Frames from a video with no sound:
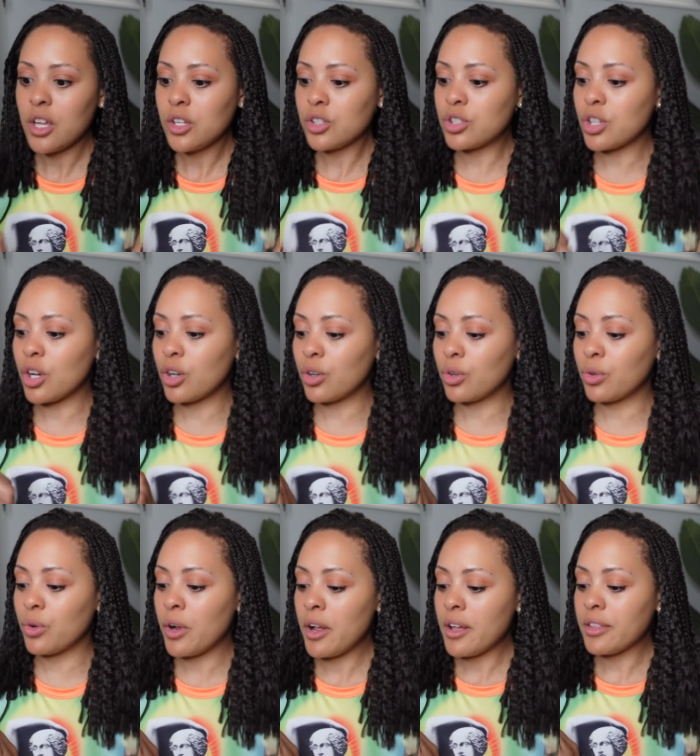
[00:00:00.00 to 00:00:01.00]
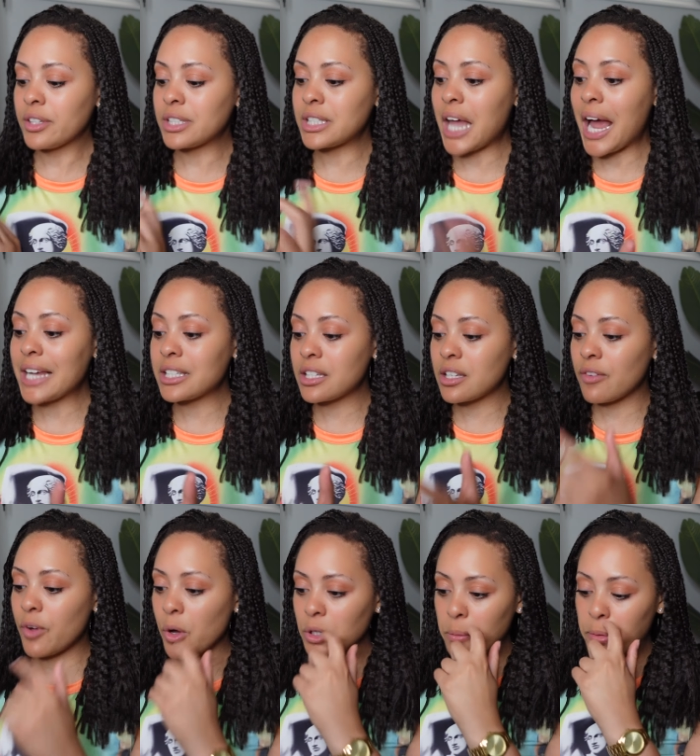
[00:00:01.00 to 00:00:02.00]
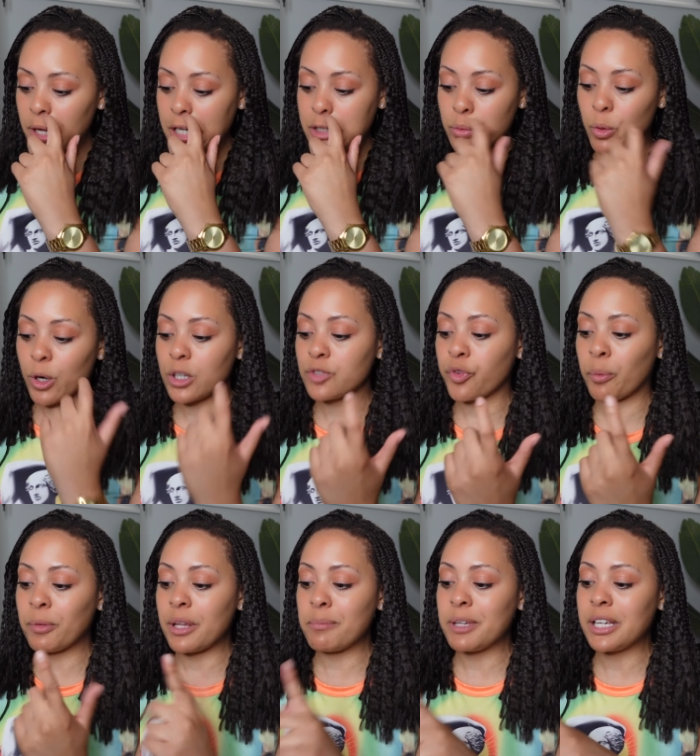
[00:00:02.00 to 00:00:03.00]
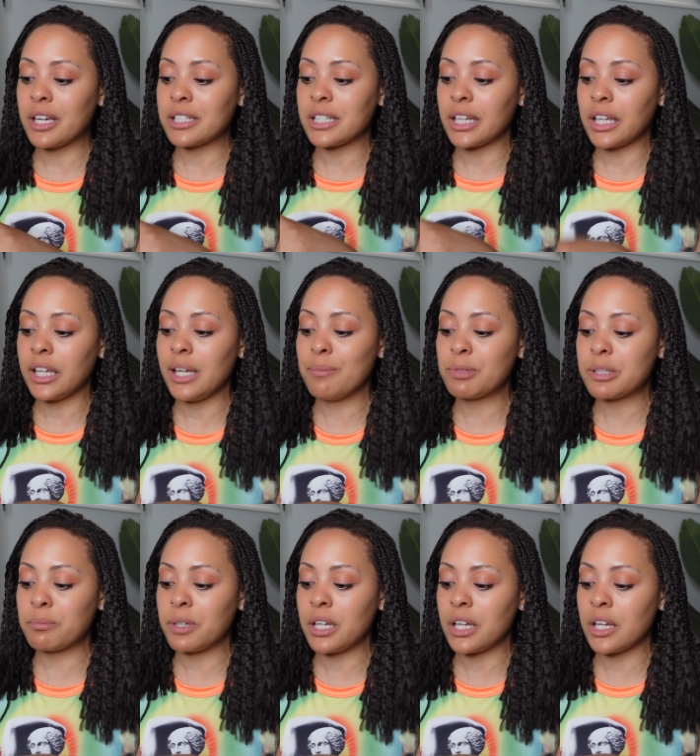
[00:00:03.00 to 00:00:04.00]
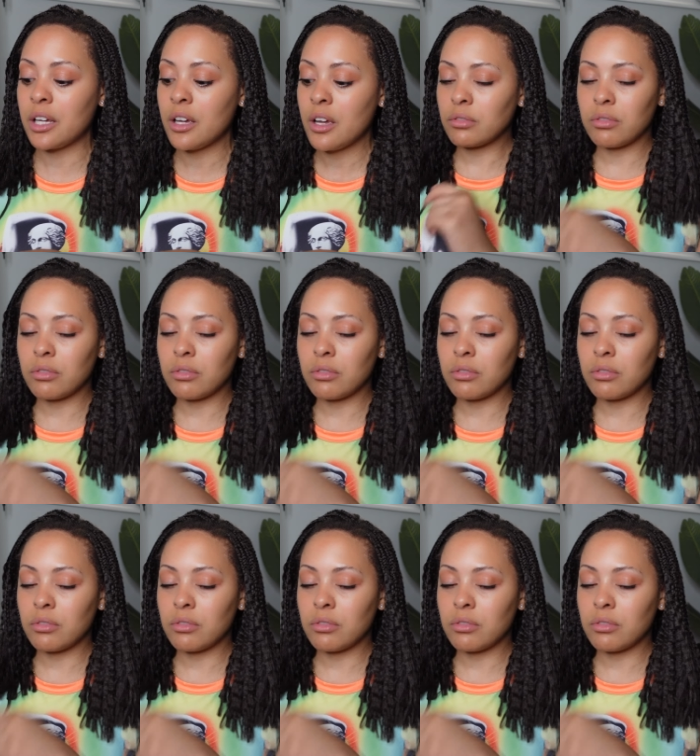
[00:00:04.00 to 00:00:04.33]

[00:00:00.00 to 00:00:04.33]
So the sizes of Olaplex works for me because it keeps me,